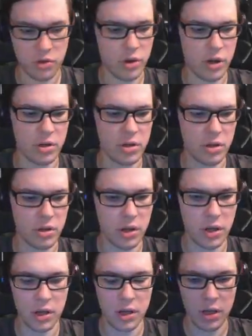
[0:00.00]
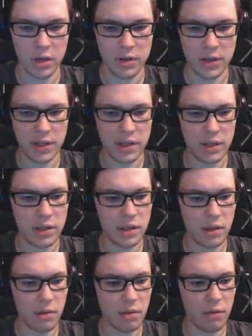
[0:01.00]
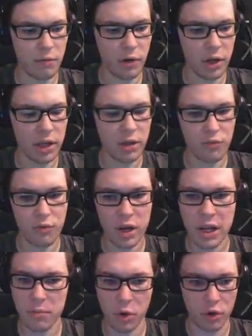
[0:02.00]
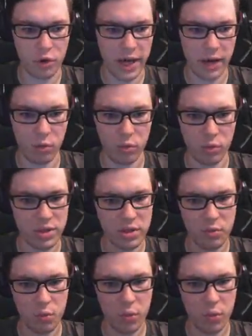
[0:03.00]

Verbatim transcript: strange see the the freaking ring mod now wasn't